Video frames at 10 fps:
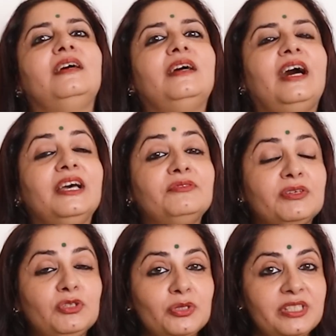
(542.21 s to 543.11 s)
uh, I have
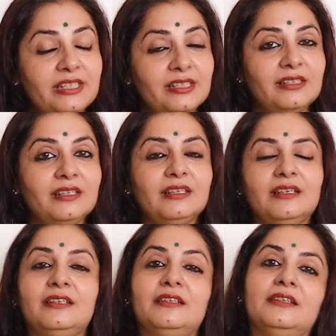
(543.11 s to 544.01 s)
given you technical
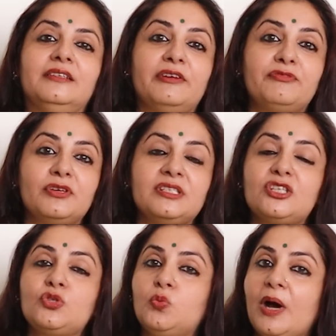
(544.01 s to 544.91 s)
uh, reference
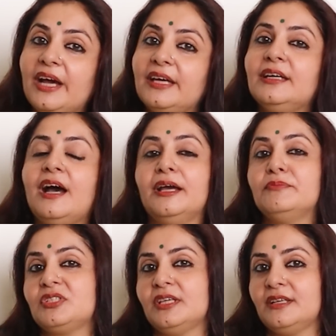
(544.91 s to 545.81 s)
as to why I
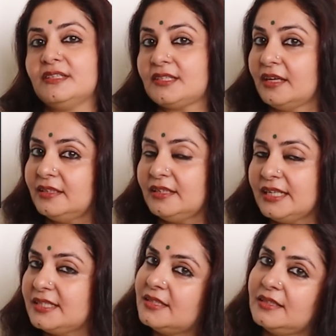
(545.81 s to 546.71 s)
am saying Sun
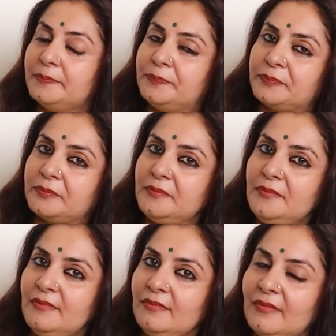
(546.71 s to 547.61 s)
is in
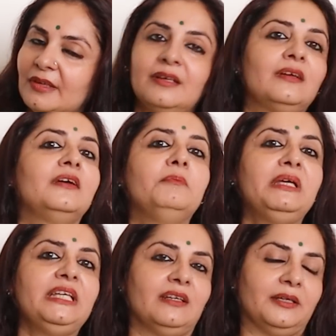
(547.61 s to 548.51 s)

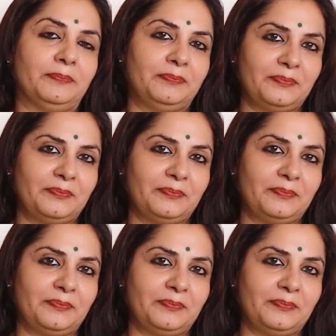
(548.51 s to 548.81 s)
Meena.